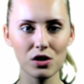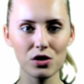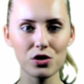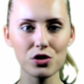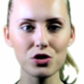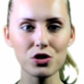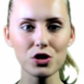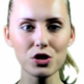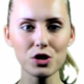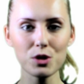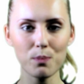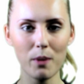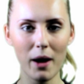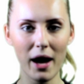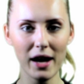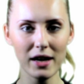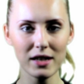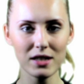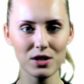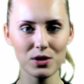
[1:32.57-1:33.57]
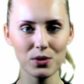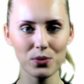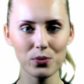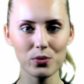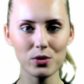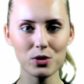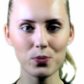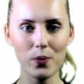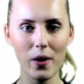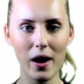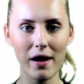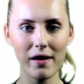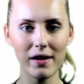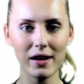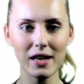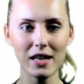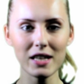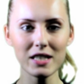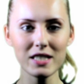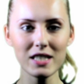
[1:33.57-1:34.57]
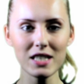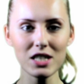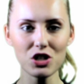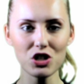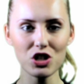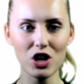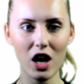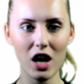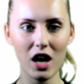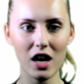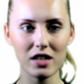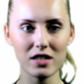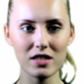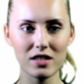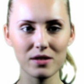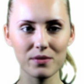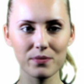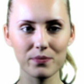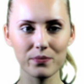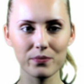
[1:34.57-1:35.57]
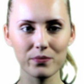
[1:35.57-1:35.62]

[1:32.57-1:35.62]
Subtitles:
The suspect was wearing a t-shirt.